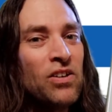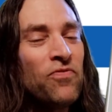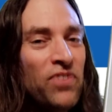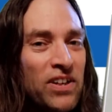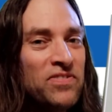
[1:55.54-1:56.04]

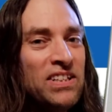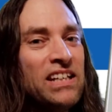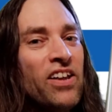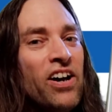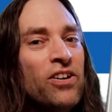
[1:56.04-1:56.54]
50
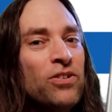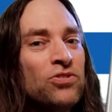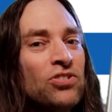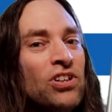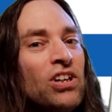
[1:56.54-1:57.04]
of
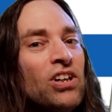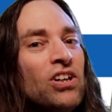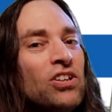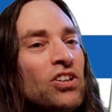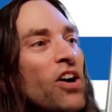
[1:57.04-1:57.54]
those
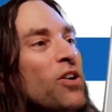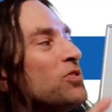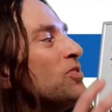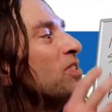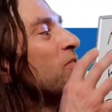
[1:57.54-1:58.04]
go
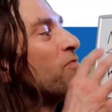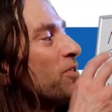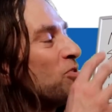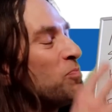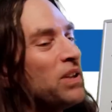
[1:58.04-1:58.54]
to the
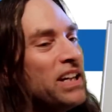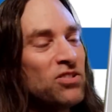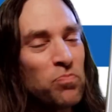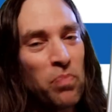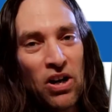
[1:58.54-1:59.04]
first
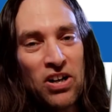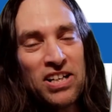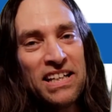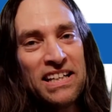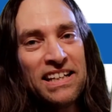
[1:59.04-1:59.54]
place
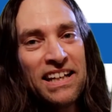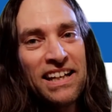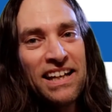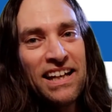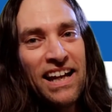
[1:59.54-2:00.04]
party
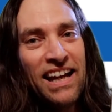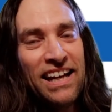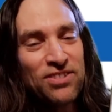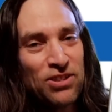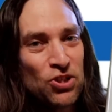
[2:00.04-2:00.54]

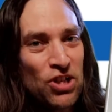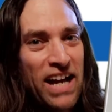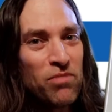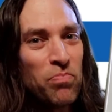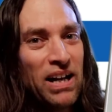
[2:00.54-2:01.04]
as a
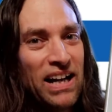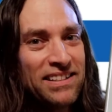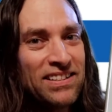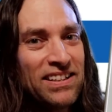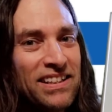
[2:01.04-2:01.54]

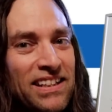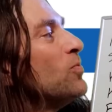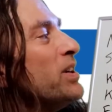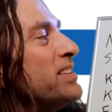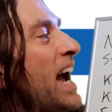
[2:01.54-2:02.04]
jackpot.
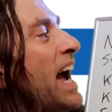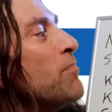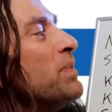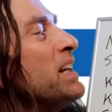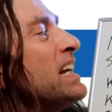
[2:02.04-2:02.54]
What's
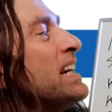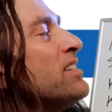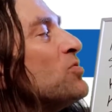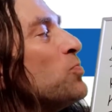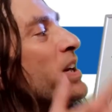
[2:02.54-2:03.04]
happening
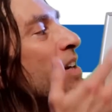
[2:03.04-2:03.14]
is whatever